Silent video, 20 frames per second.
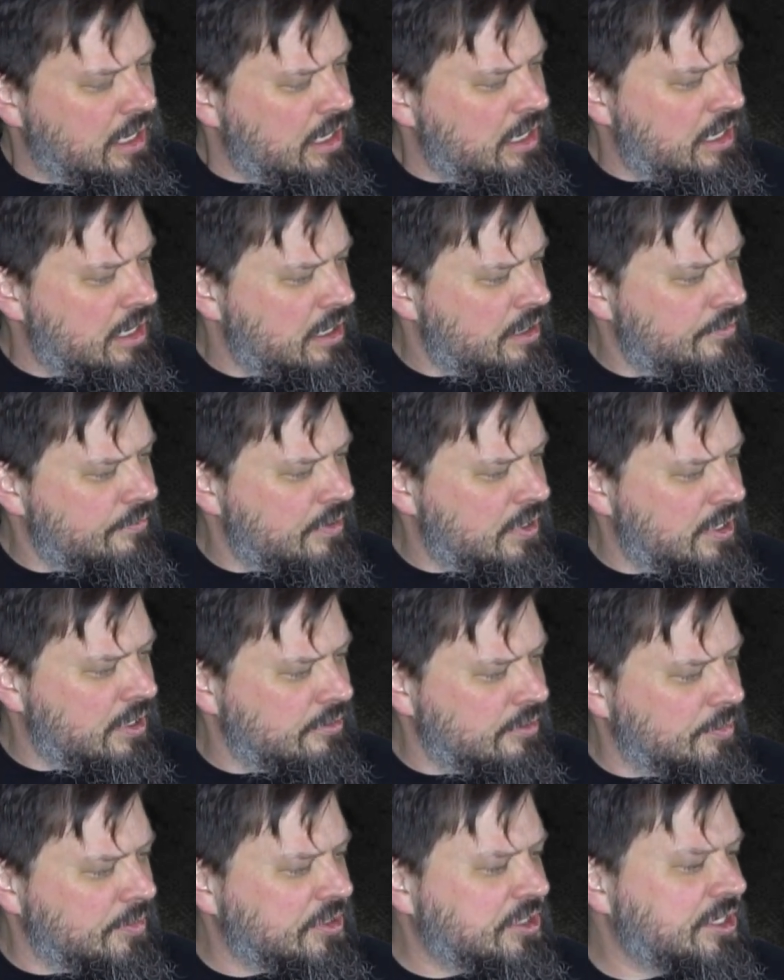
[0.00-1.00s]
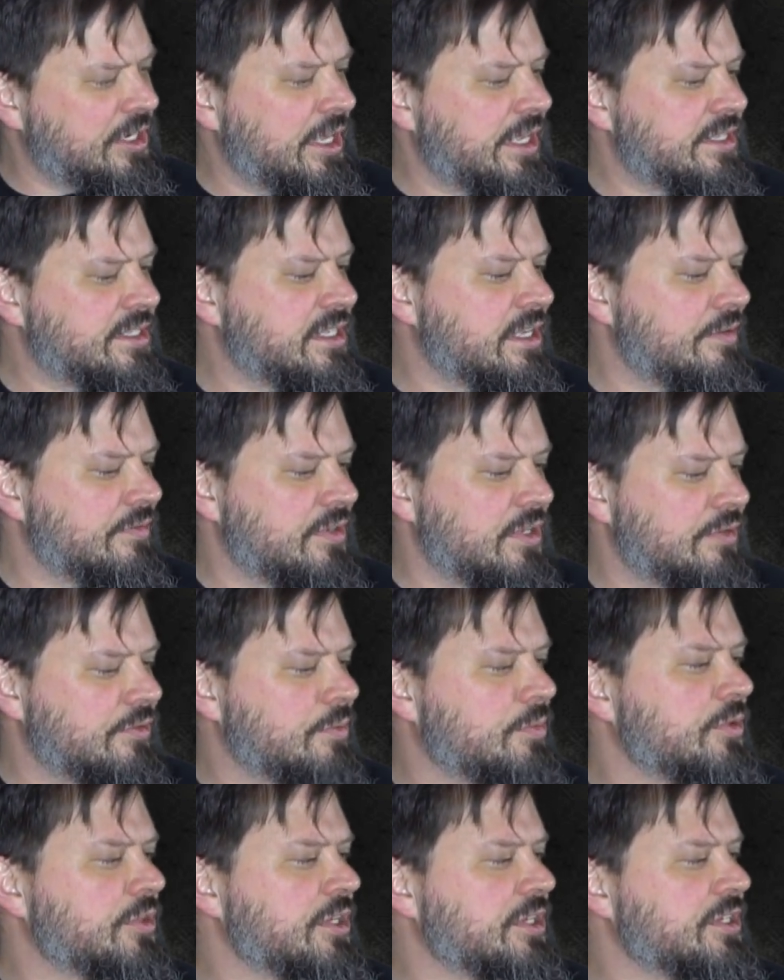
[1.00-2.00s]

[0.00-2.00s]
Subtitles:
Remington 870. If you put the